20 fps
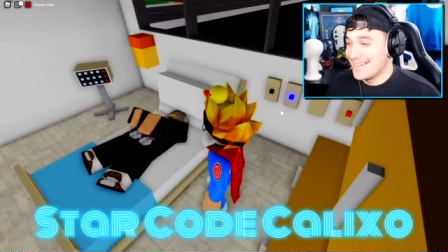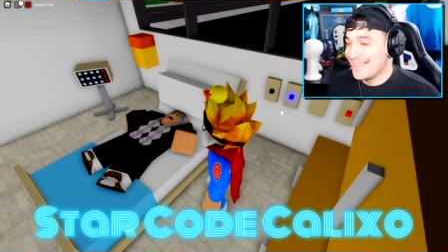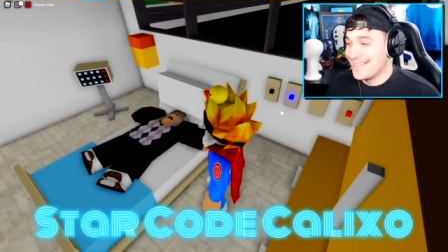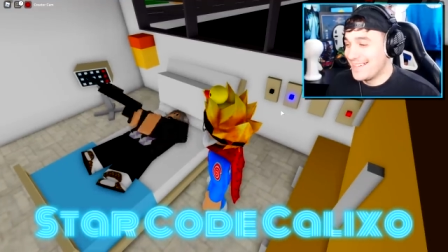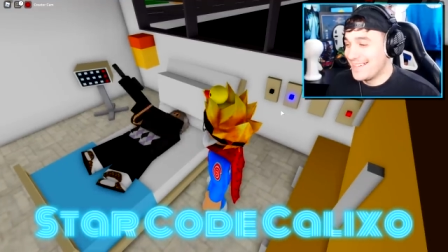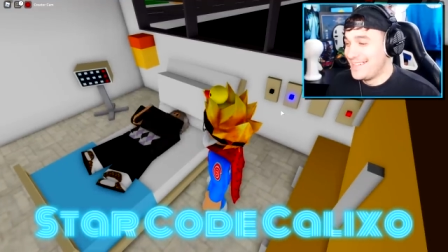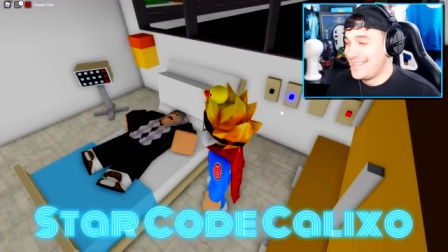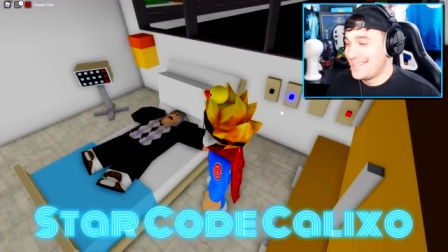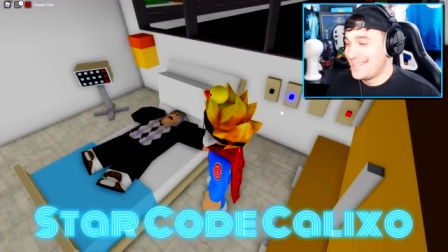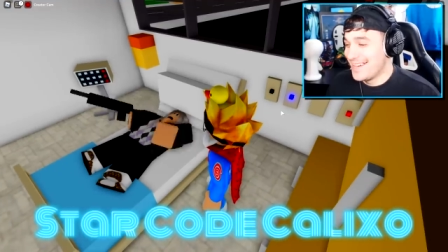
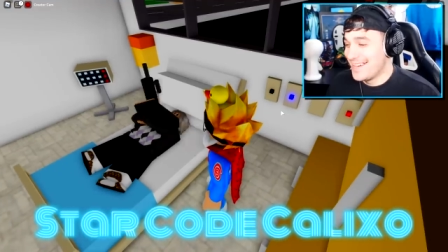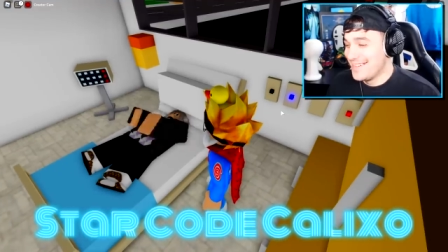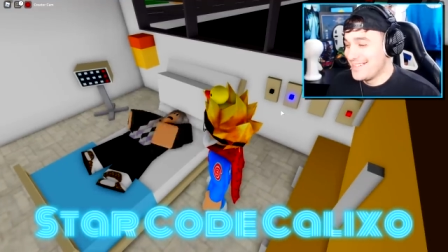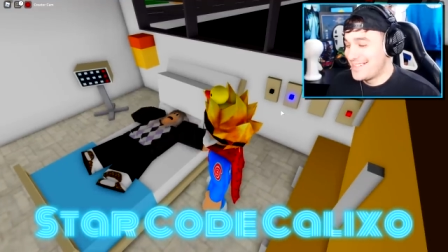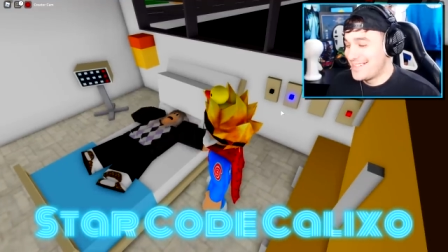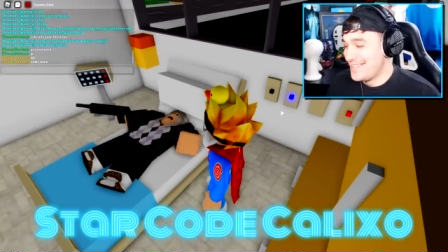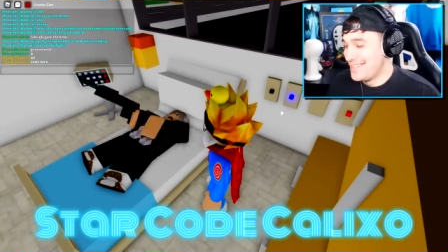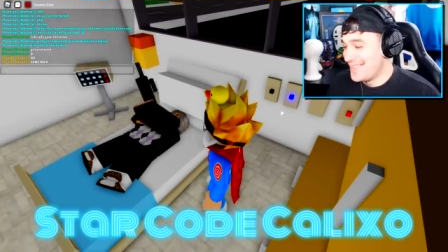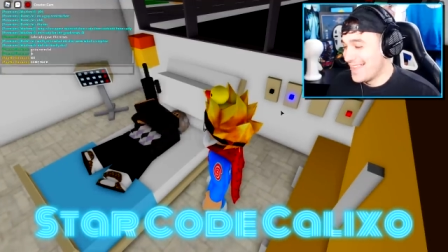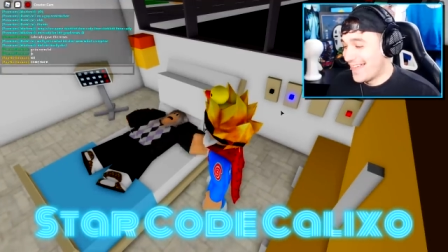
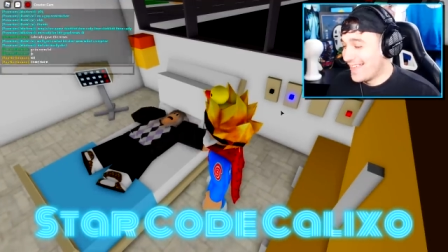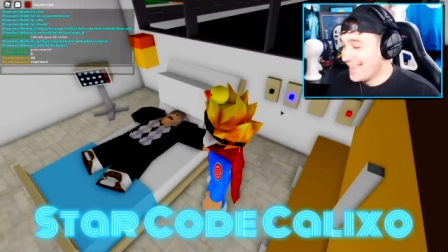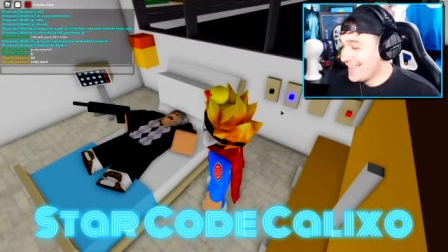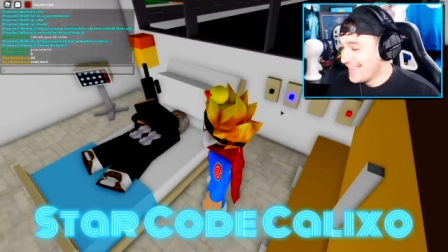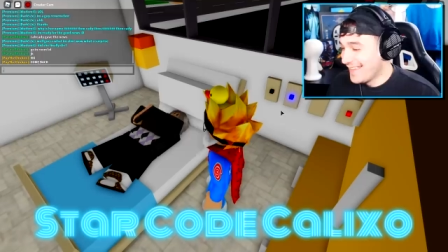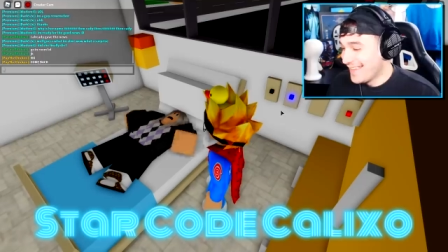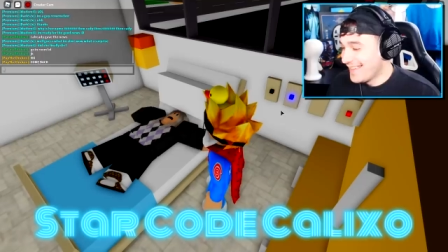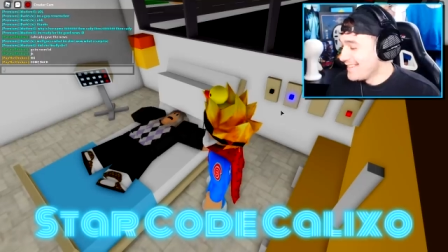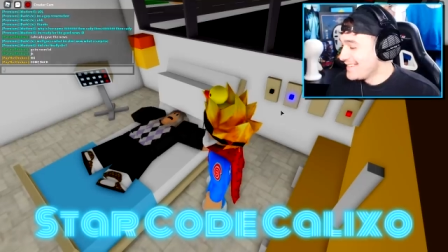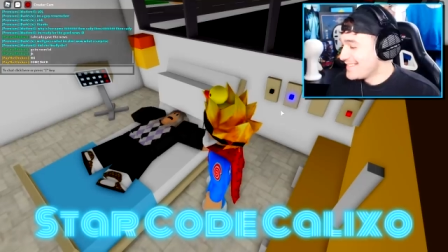don't do
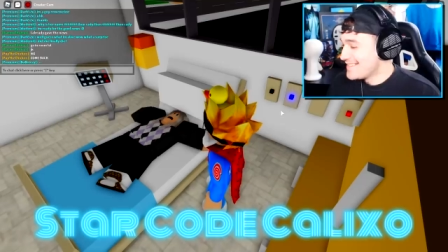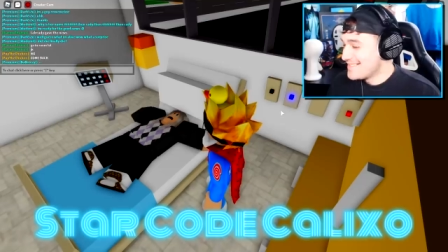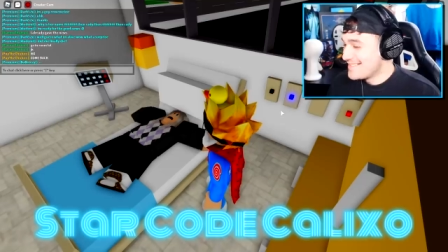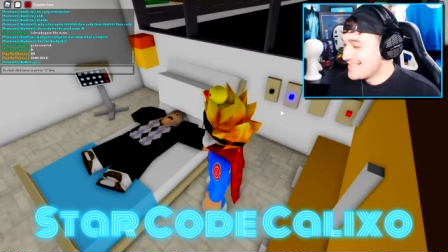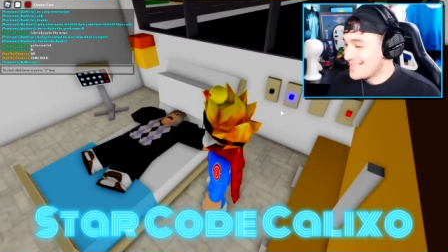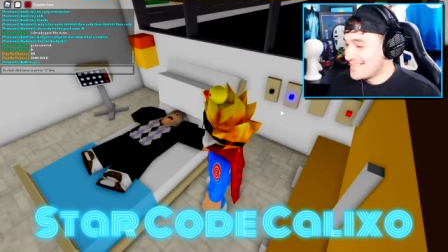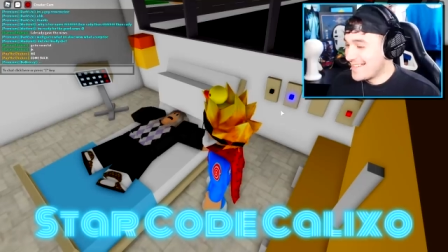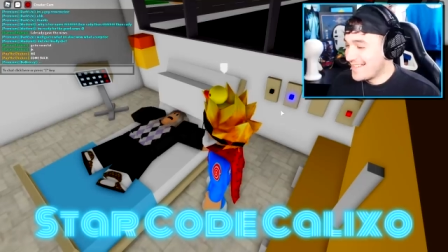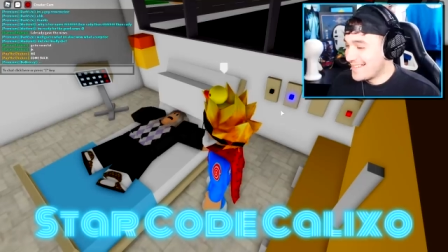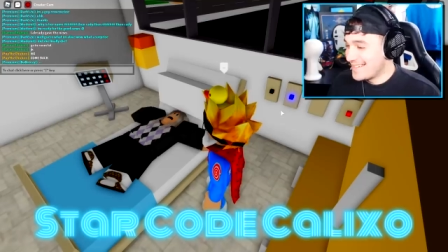that. Don't
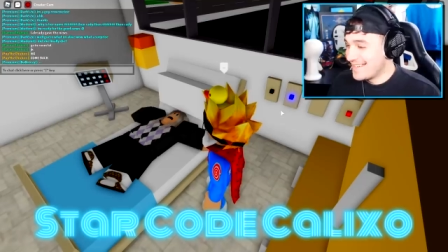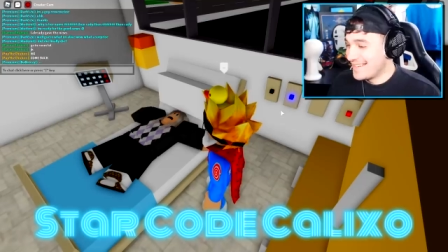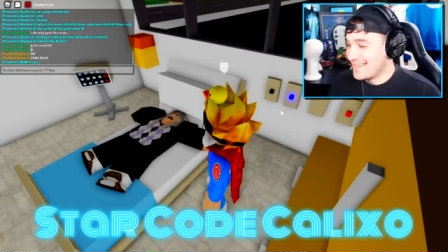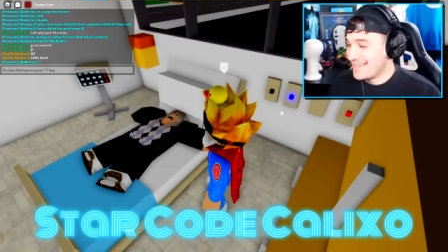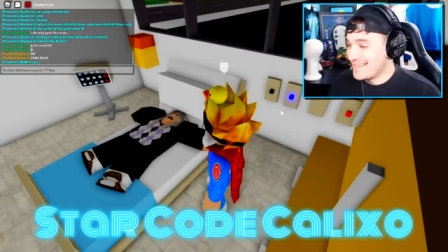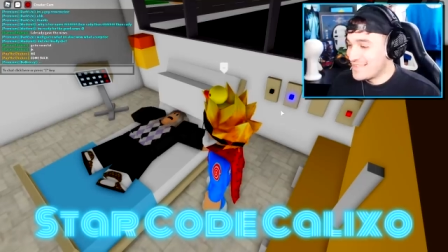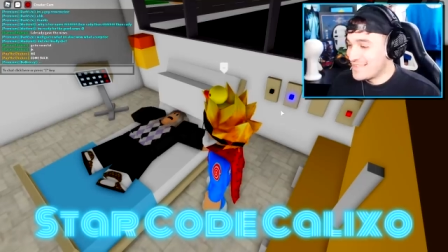do that.